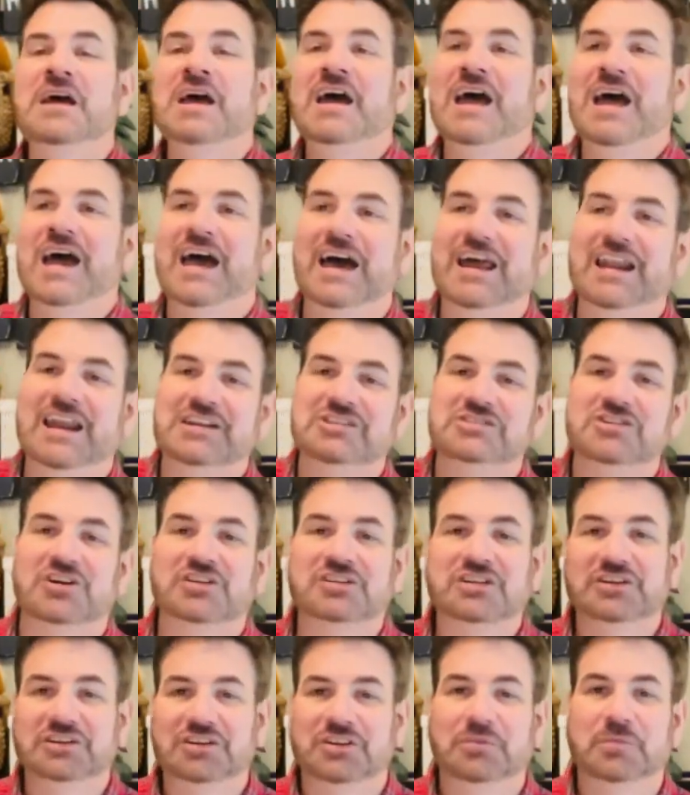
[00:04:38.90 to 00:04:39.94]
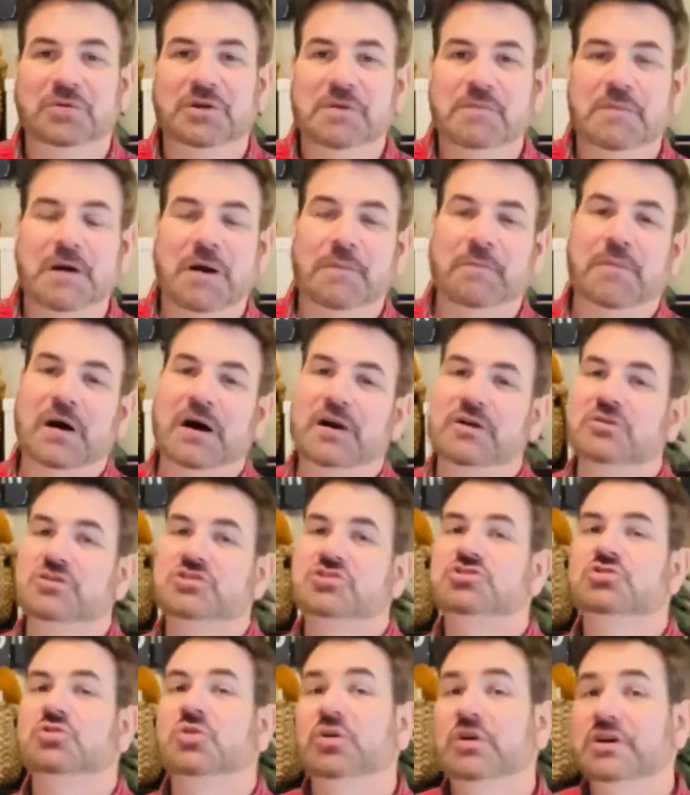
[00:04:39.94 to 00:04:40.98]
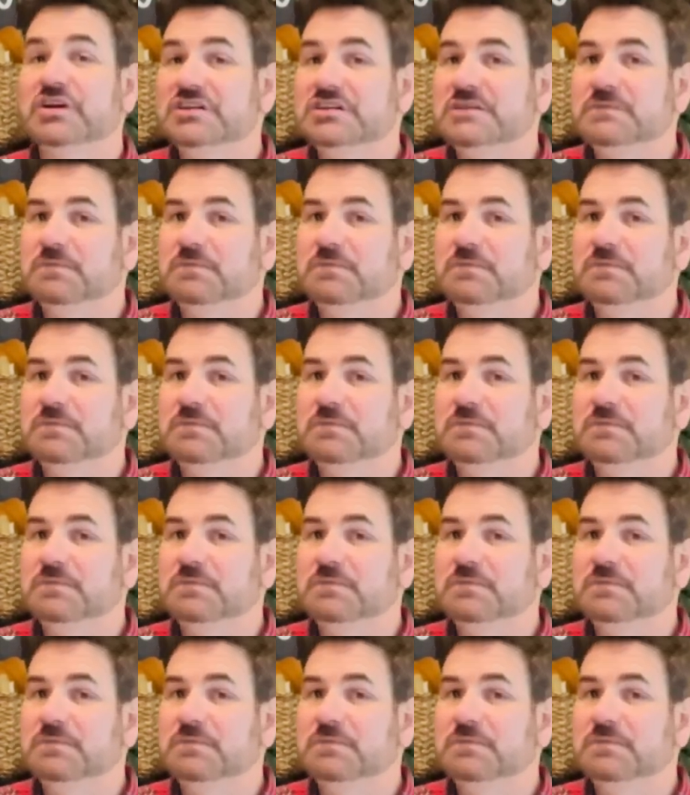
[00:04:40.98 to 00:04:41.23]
and I talked a little bit about Byers Choice,